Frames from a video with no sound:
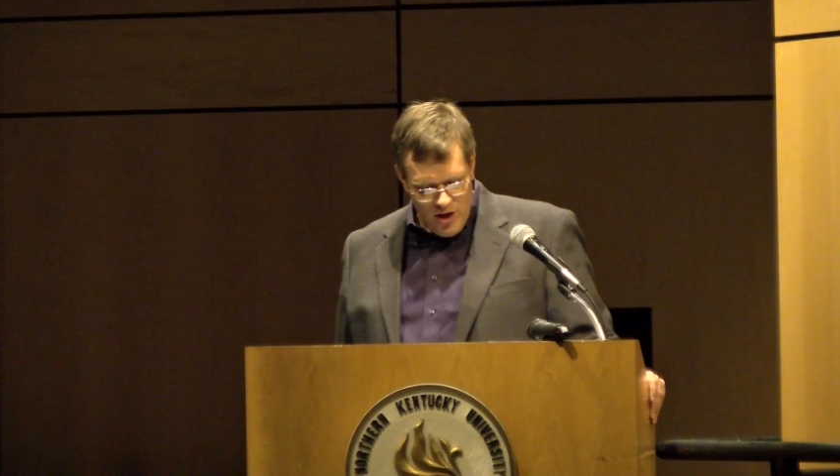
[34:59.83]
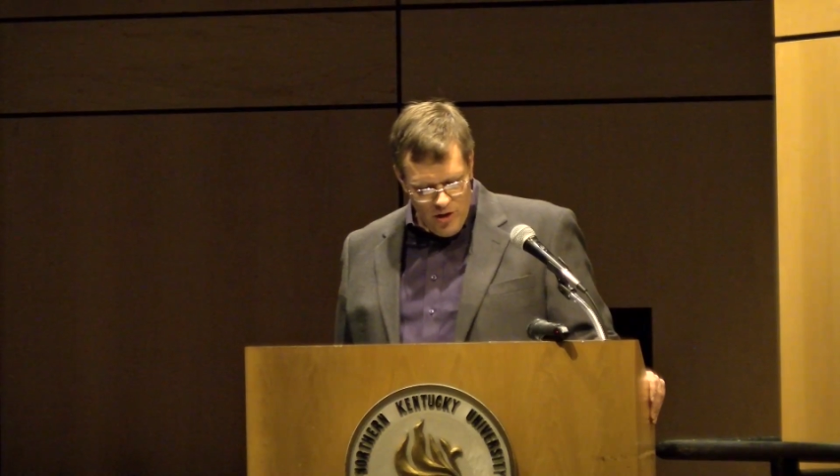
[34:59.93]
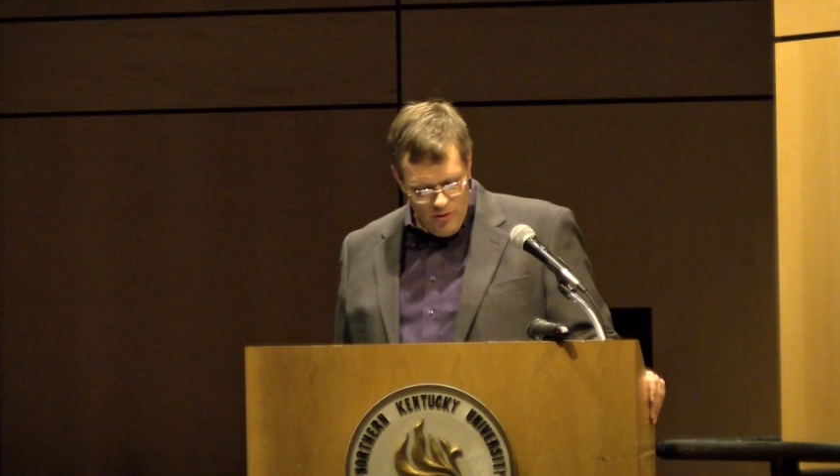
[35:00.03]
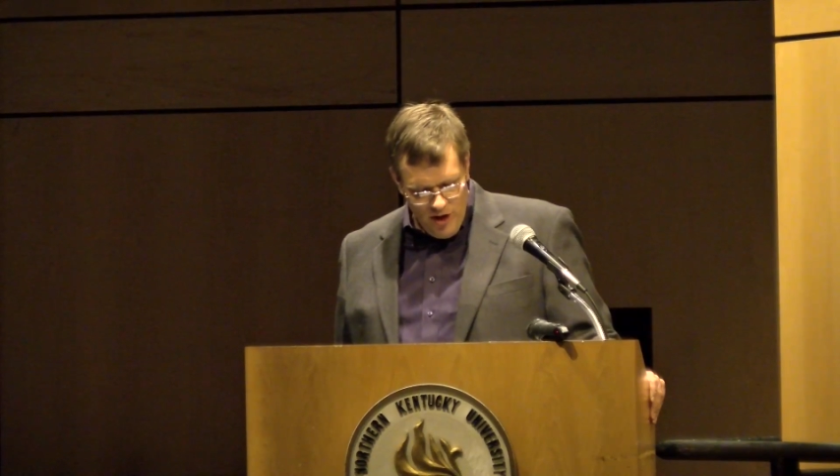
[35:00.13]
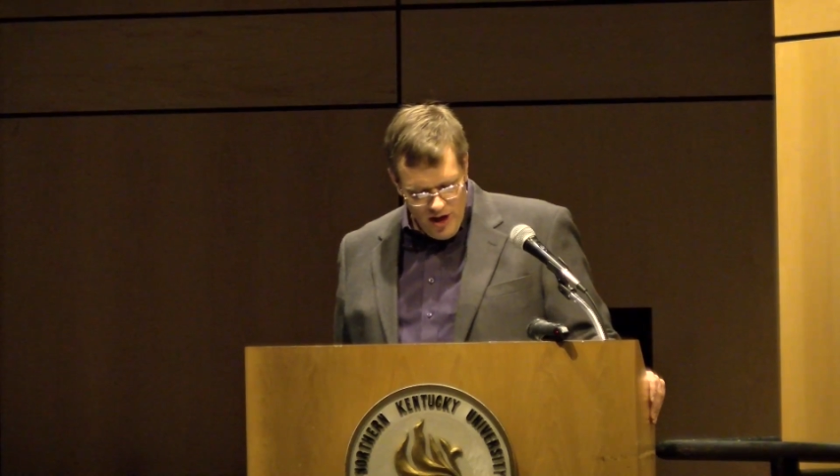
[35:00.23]

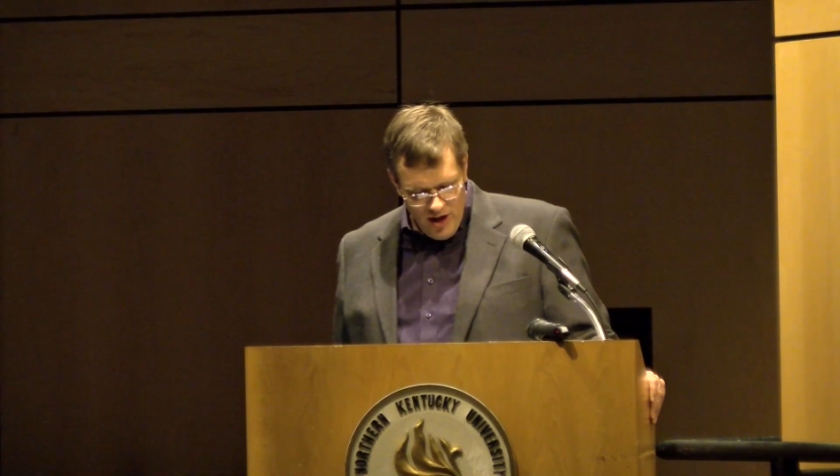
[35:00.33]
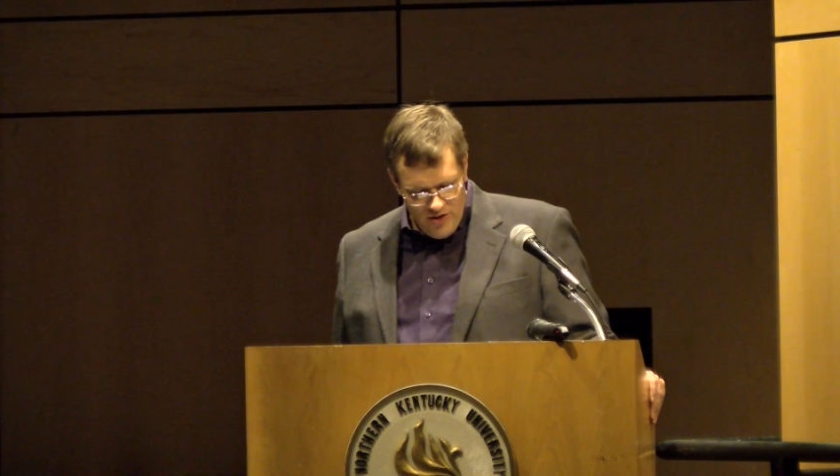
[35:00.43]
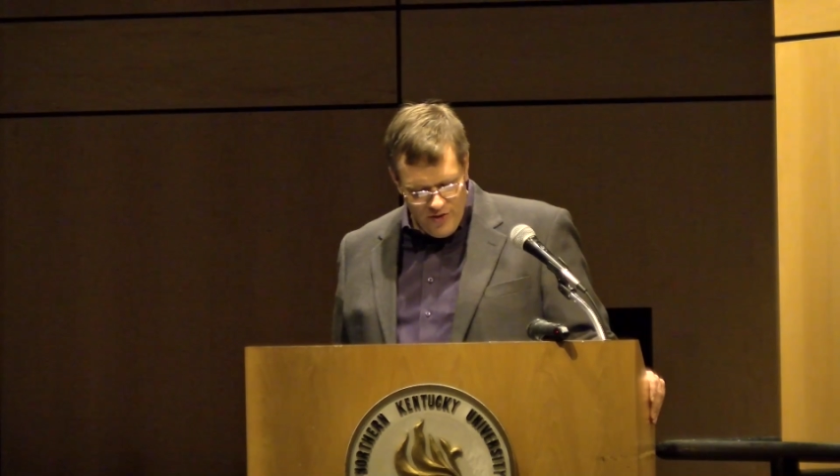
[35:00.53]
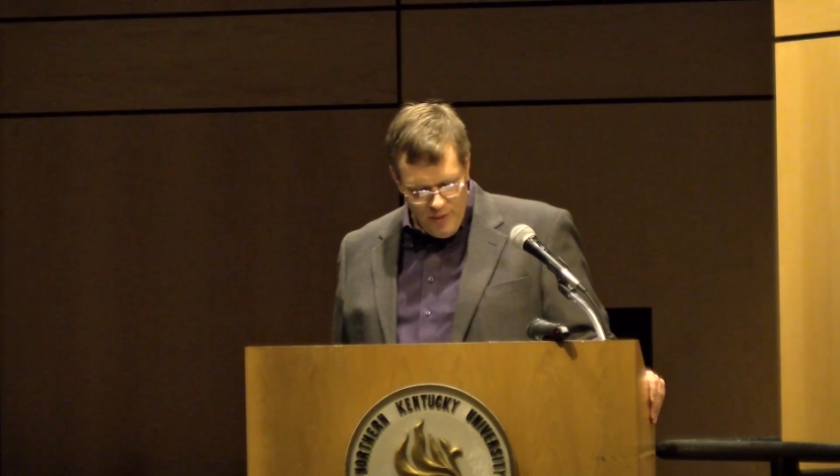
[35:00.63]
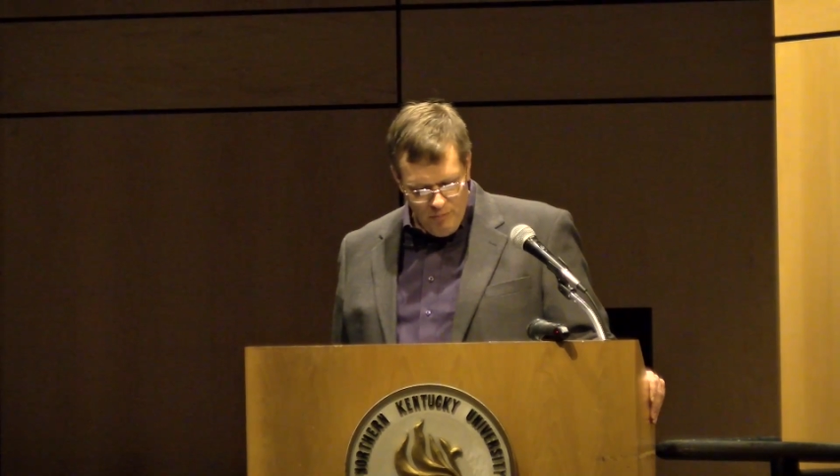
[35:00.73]
who
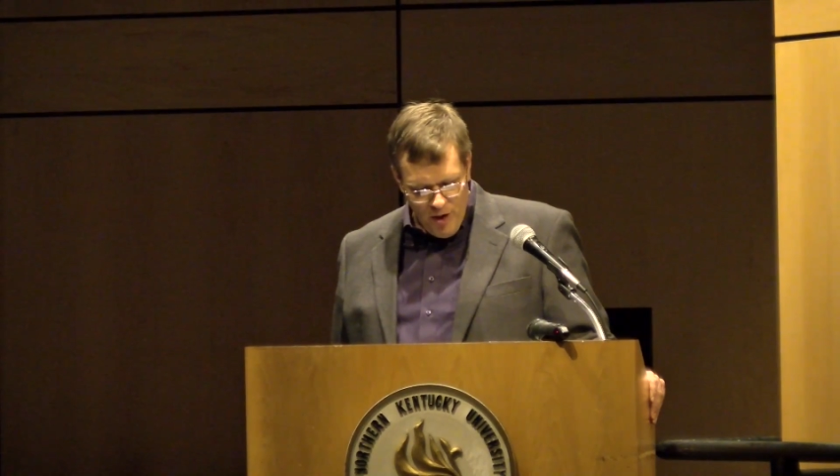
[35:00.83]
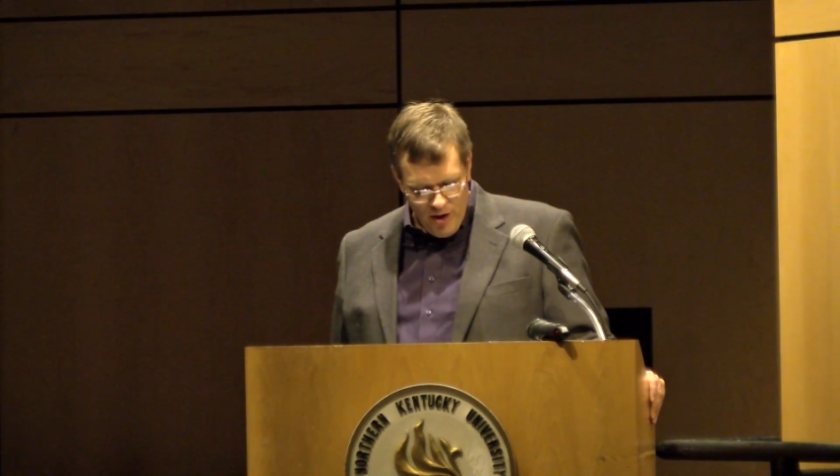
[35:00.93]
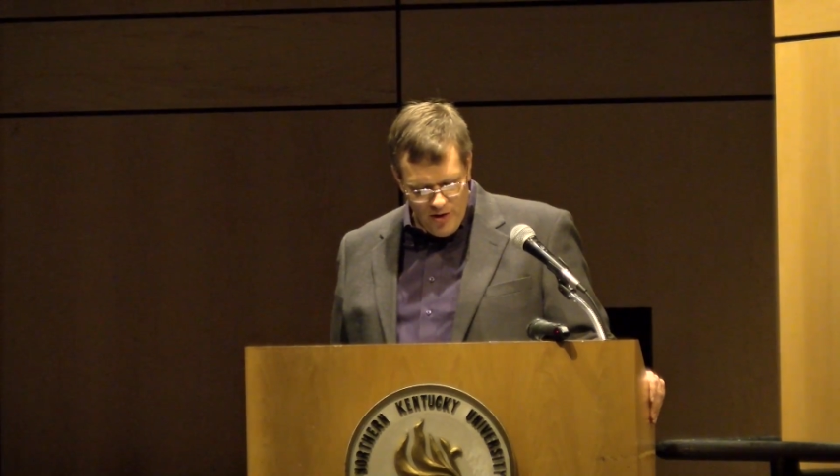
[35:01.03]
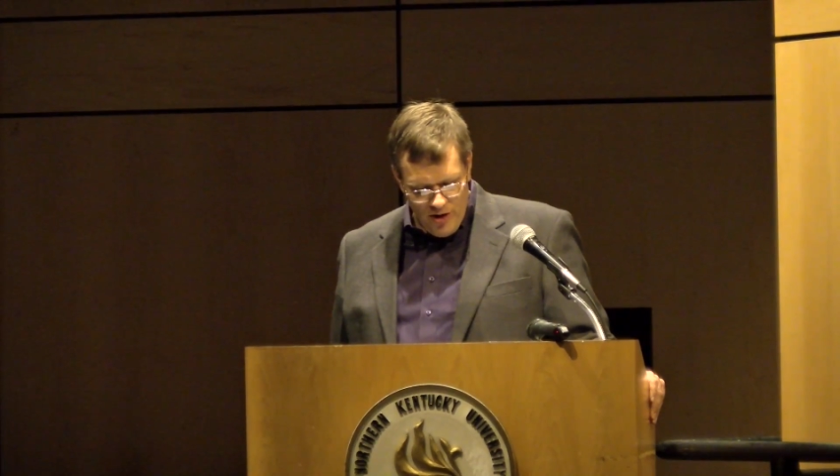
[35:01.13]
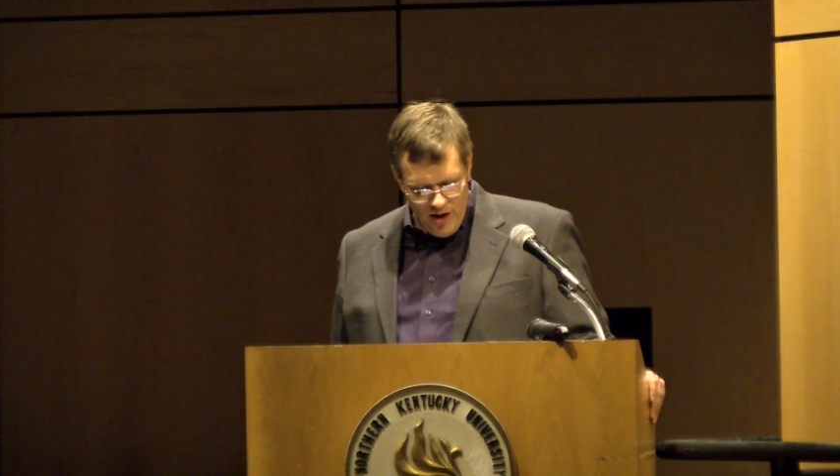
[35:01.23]
caused the
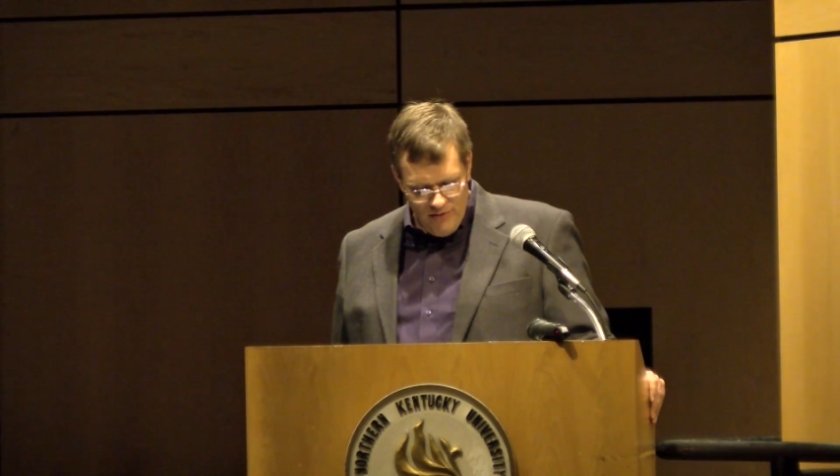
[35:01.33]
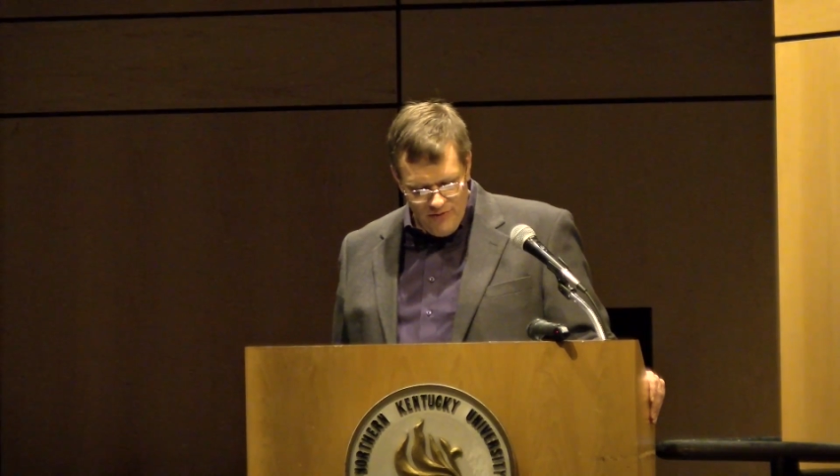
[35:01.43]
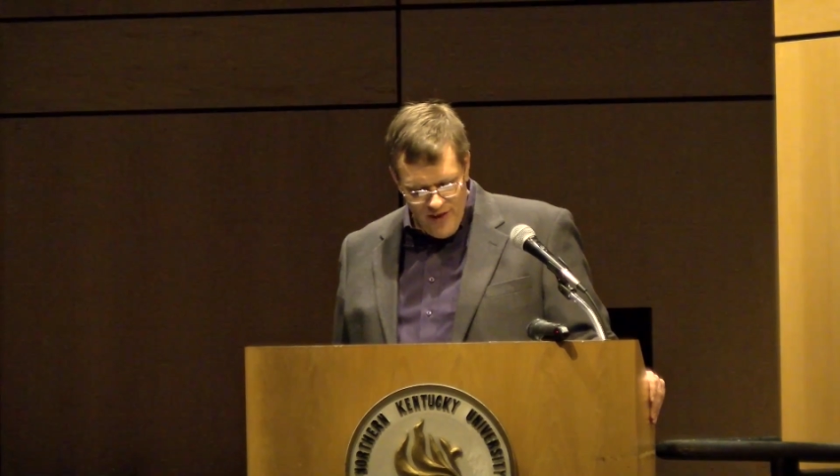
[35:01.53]
murder of